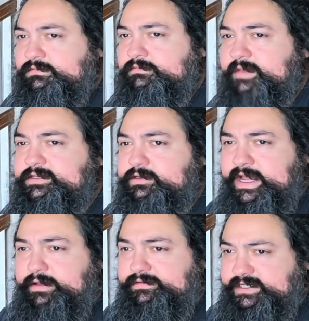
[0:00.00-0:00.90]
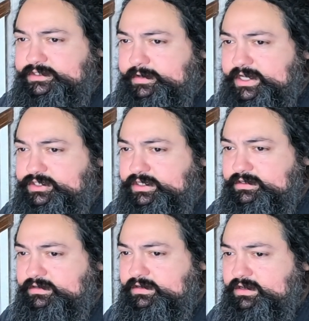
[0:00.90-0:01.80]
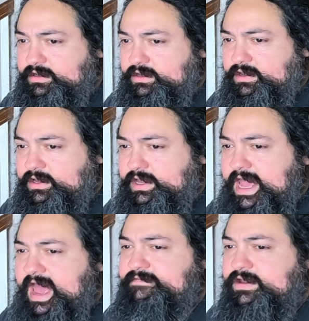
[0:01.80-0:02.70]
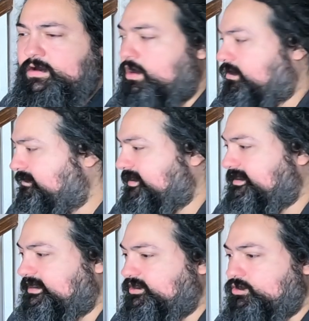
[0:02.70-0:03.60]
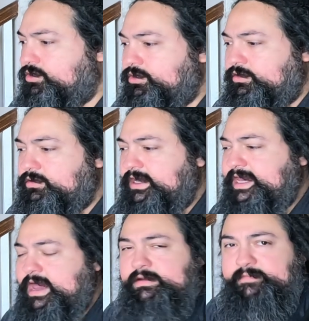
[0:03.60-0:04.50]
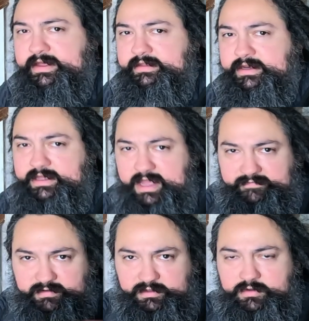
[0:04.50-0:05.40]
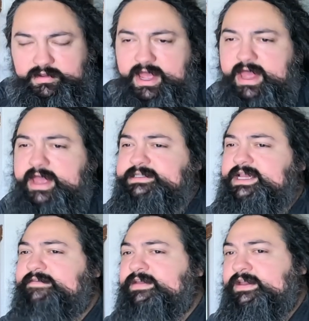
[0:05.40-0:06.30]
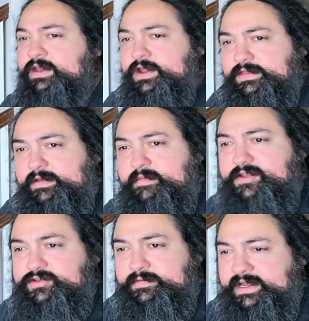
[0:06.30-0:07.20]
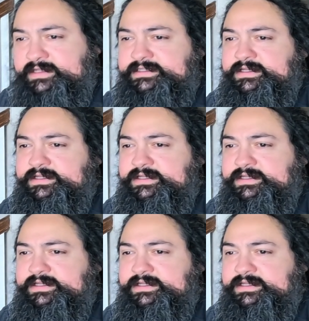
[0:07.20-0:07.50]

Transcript: mental health situation, having all of this external accountability, having you guys, having the measurements,